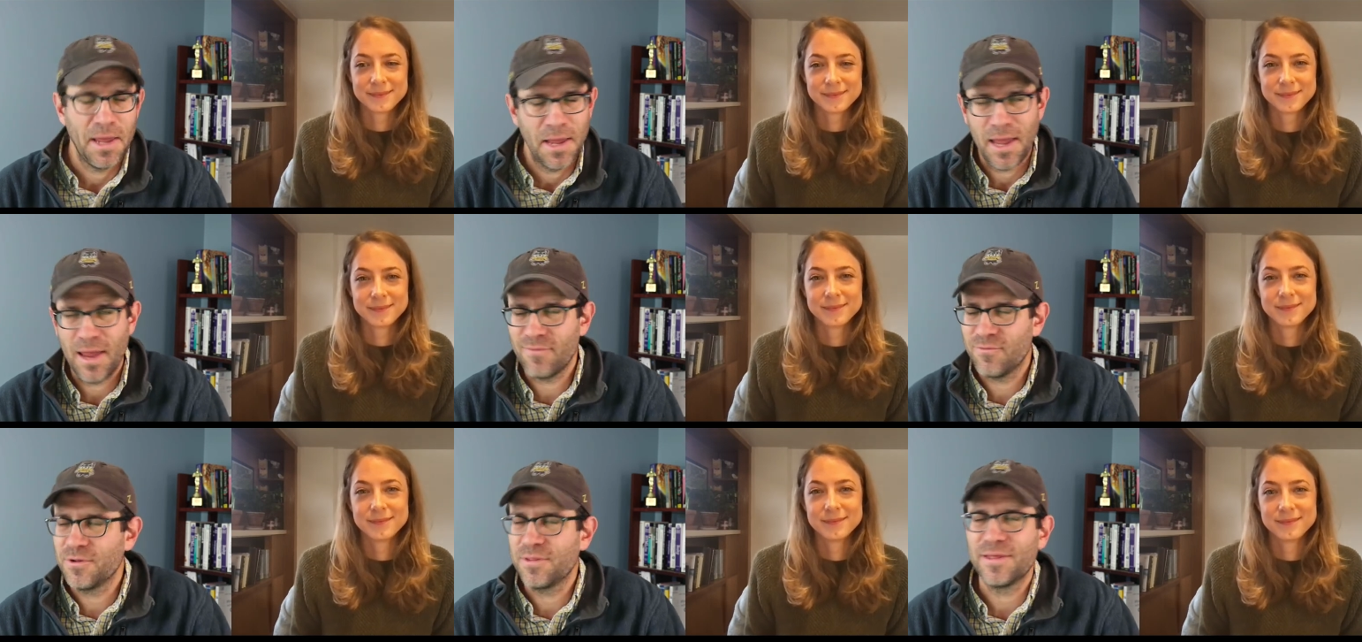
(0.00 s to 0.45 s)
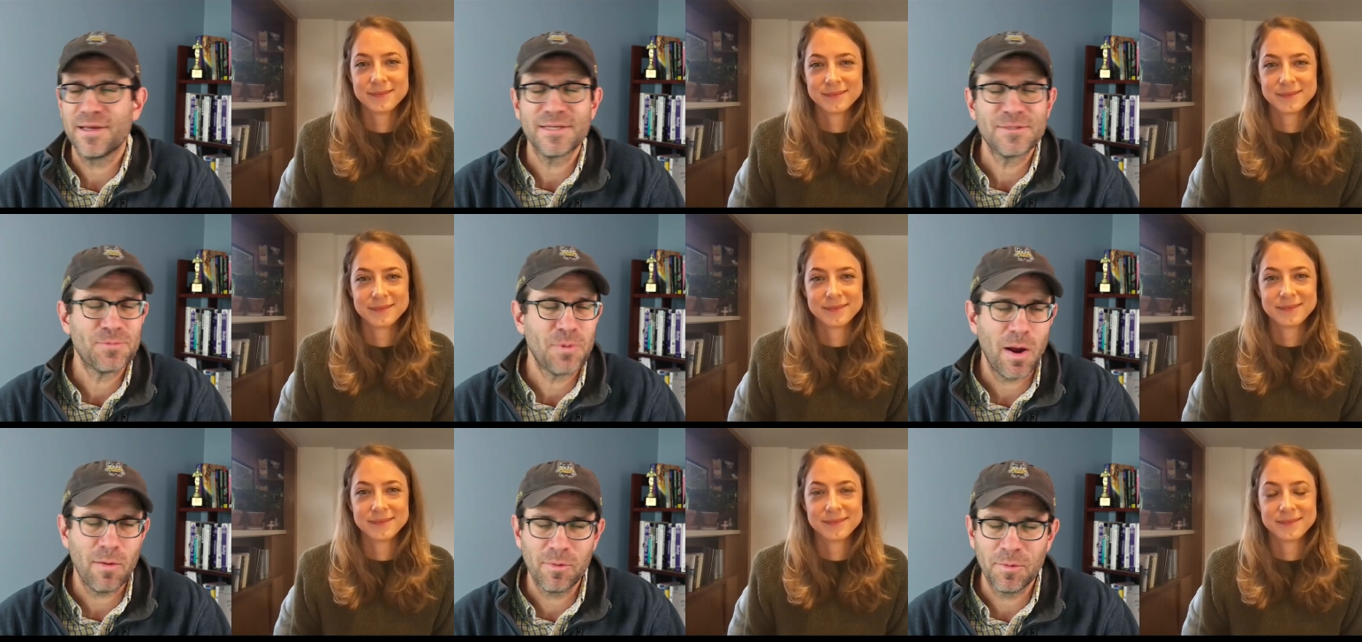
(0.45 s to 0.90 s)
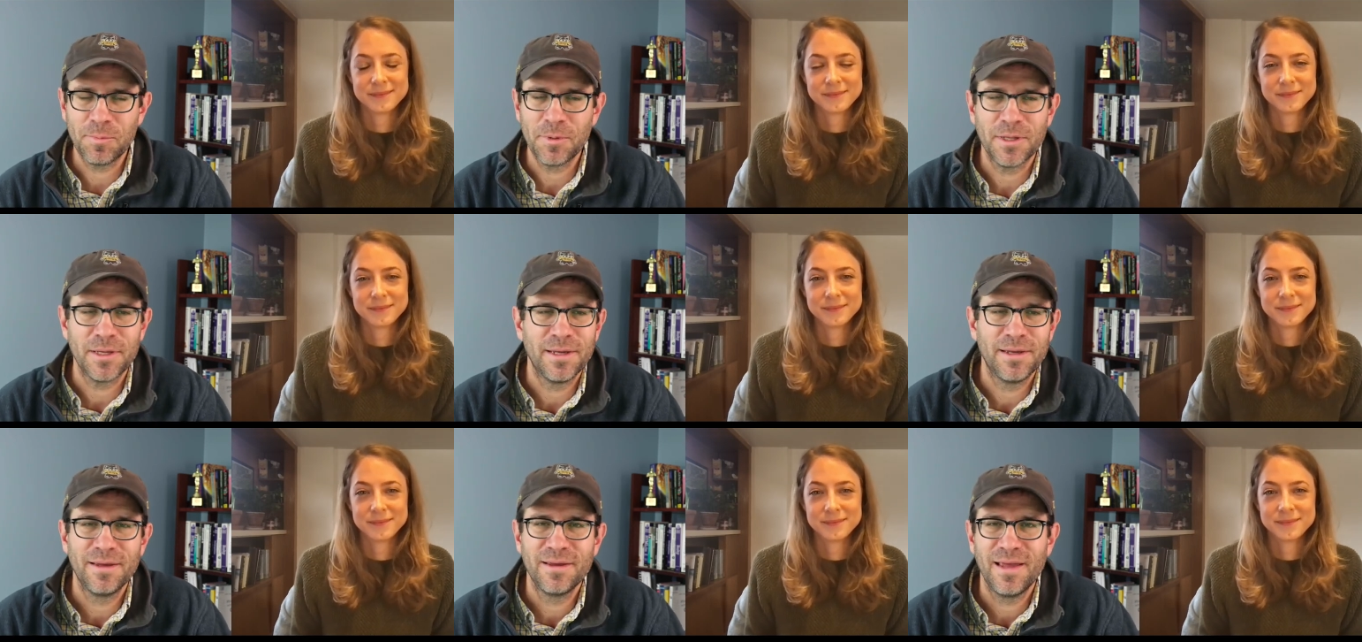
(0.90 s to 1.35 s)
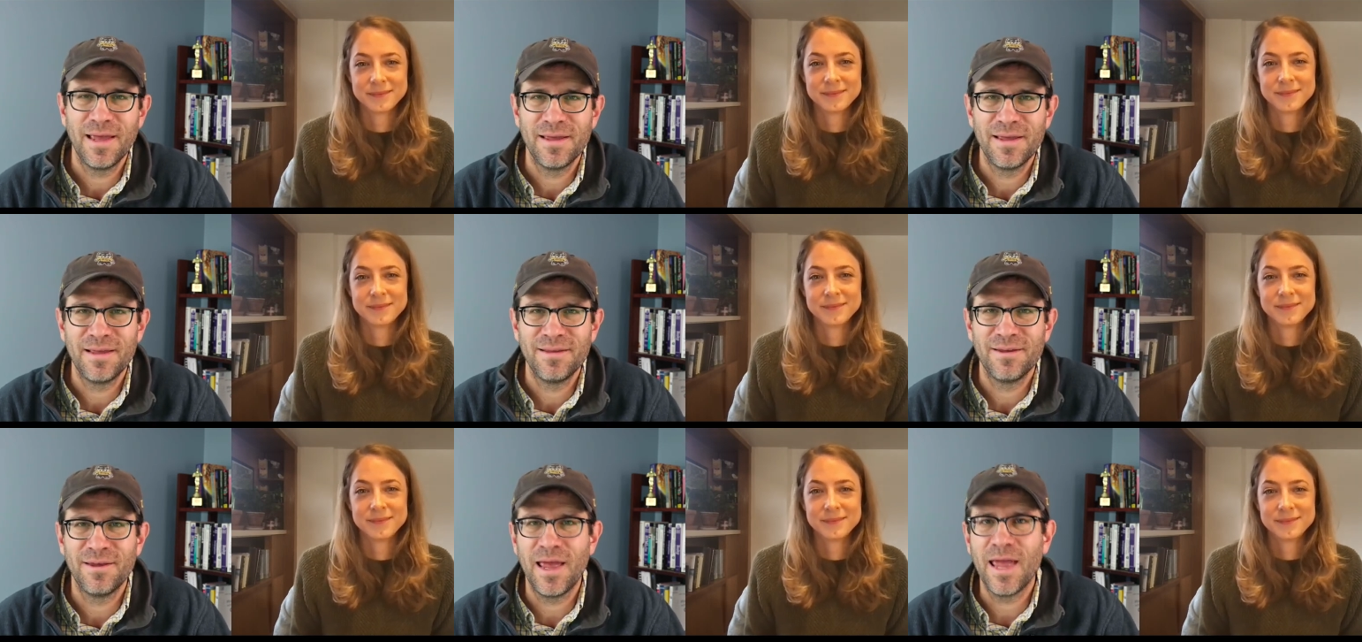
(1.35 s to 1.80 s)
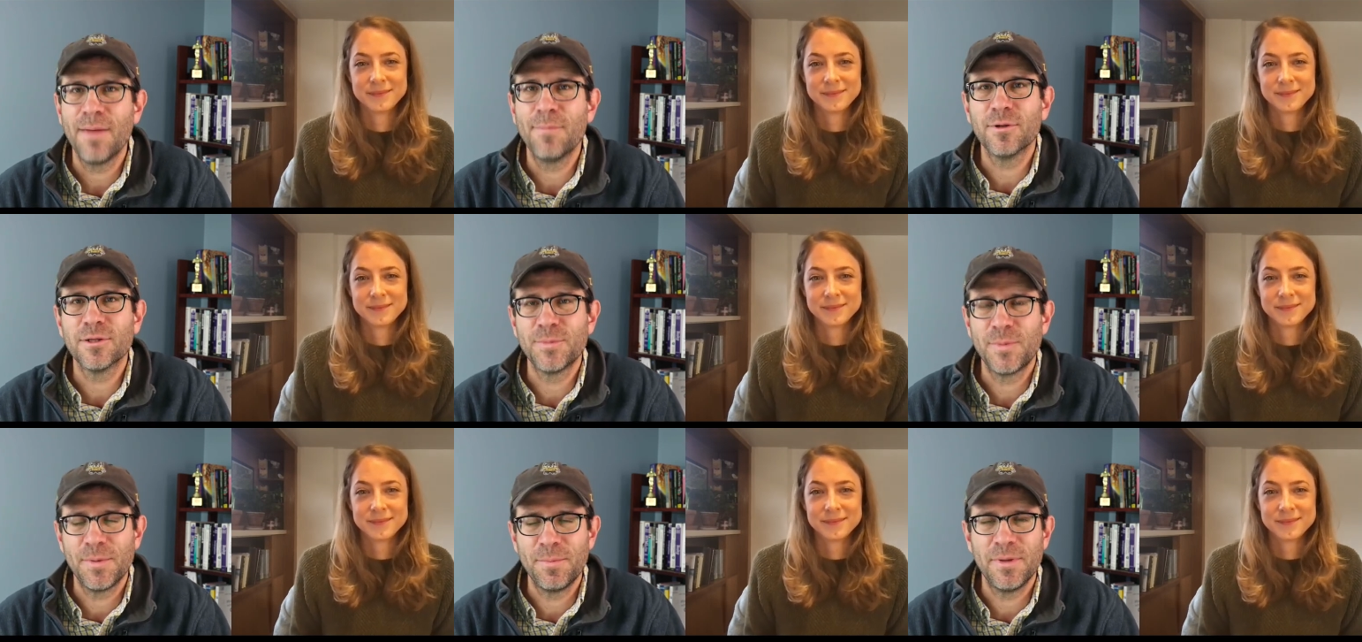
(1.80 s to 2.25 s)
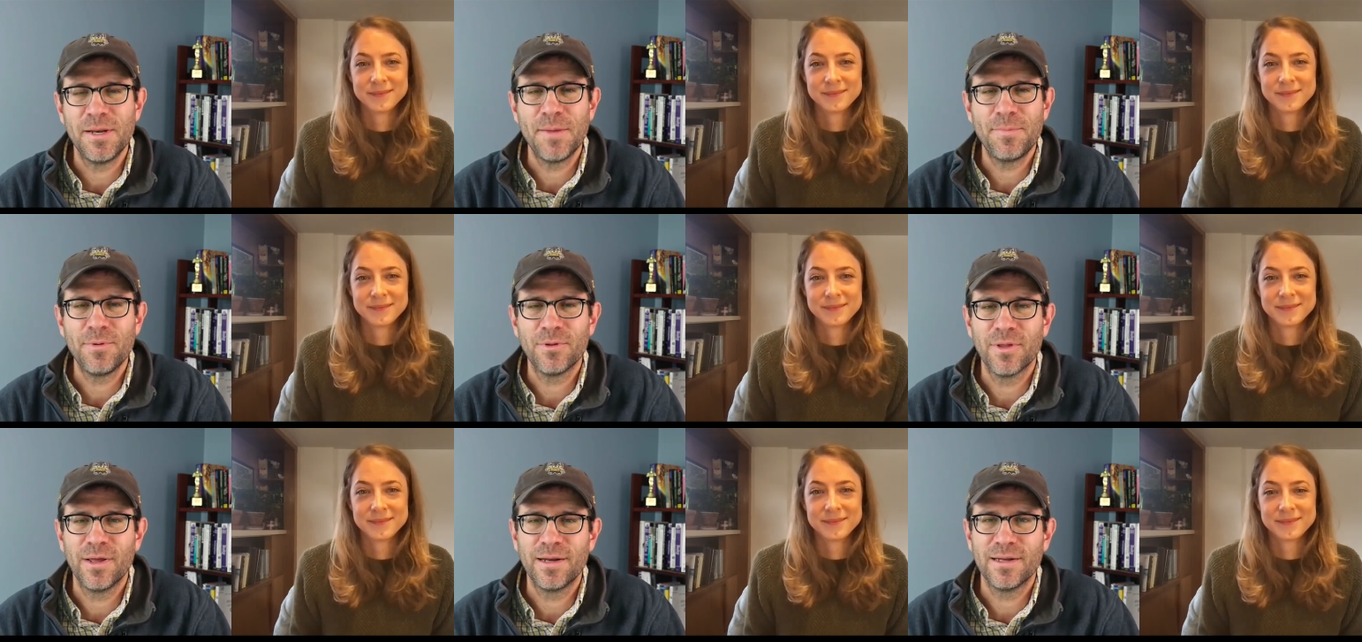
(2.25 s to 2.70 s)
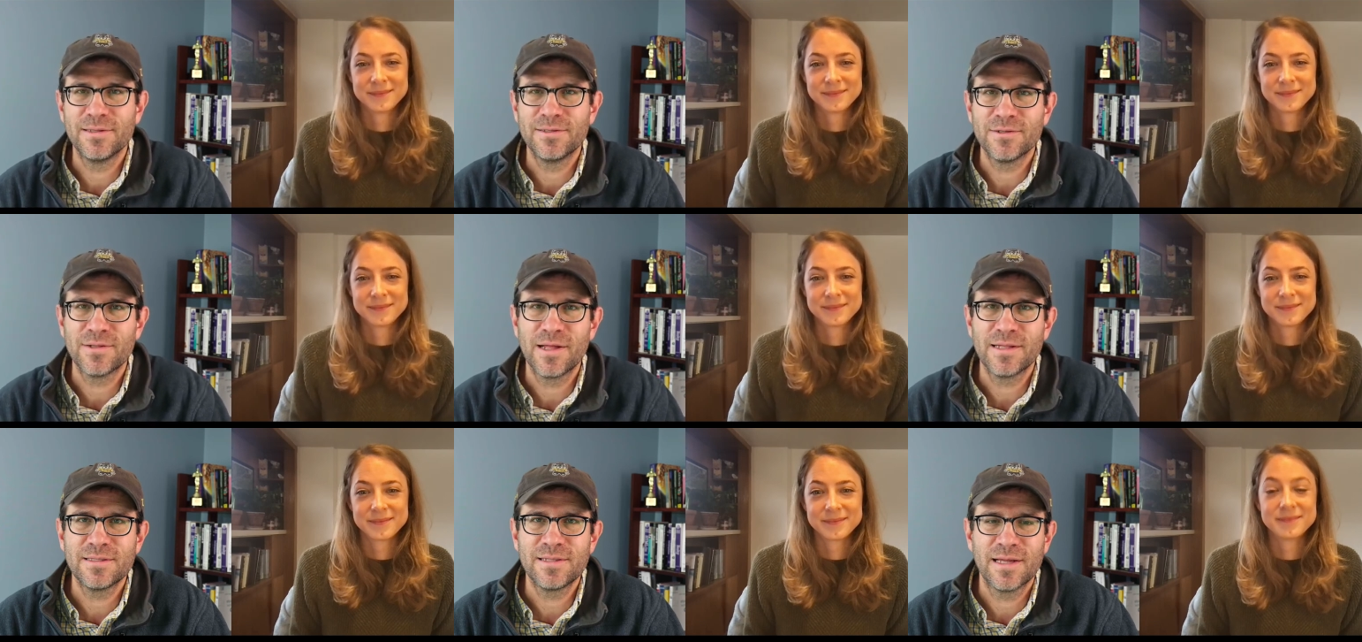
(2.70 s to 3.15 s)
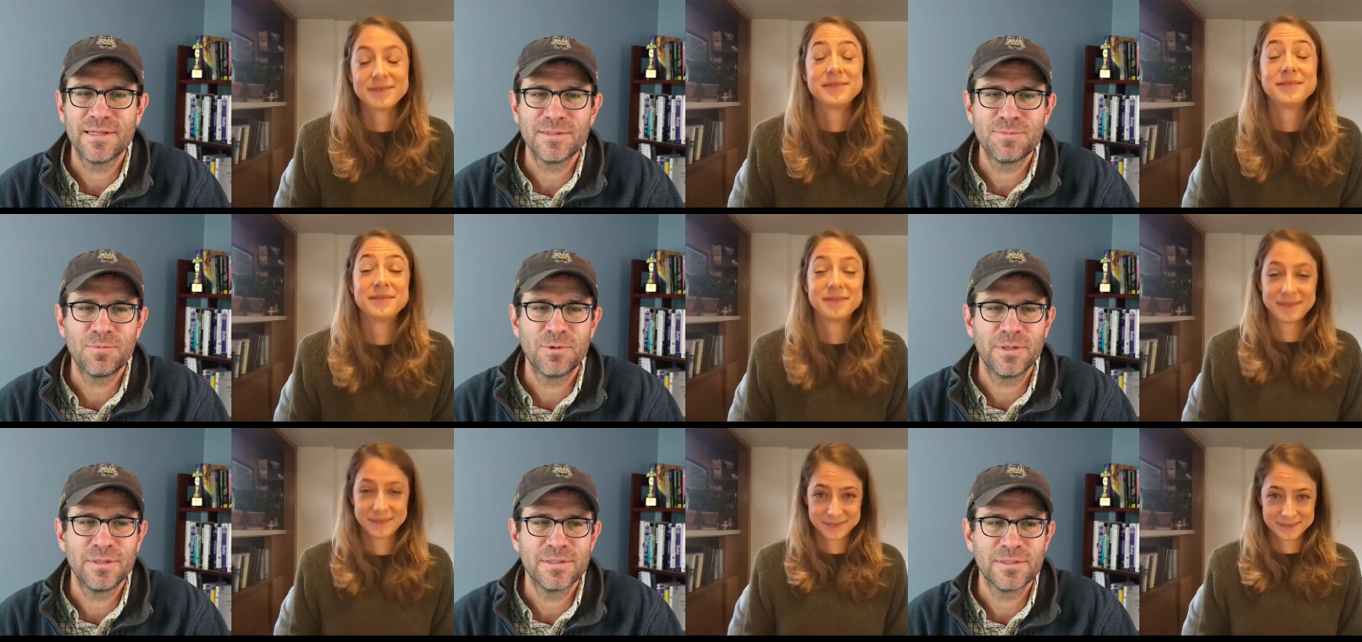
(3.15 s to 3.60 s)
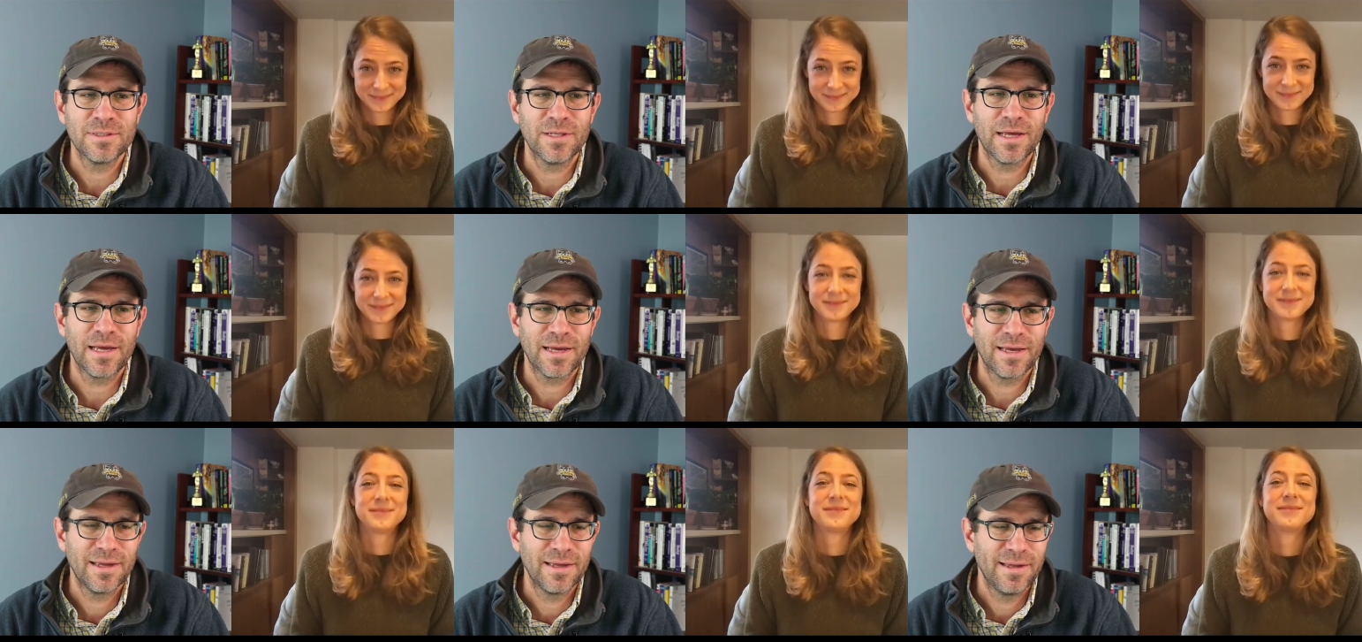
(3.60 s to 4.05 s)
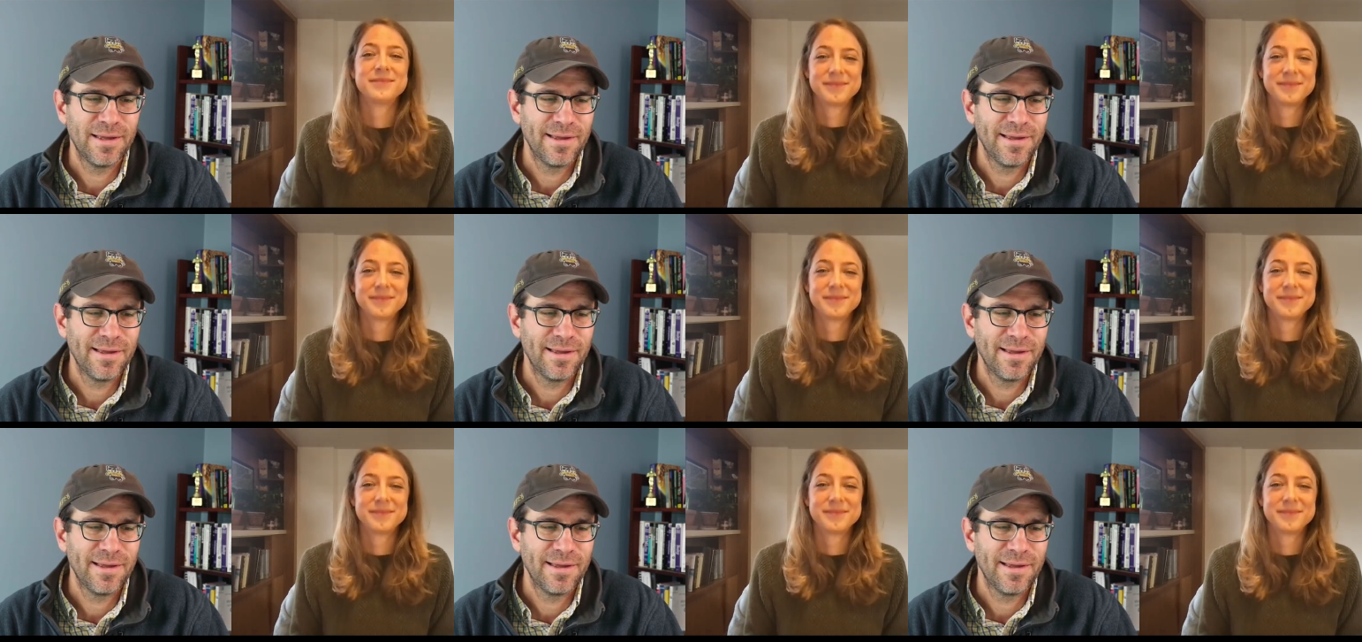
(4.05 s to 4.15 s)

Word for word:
Speaker 1: everything's probably able to be manipulated. So that, that's pretty slick.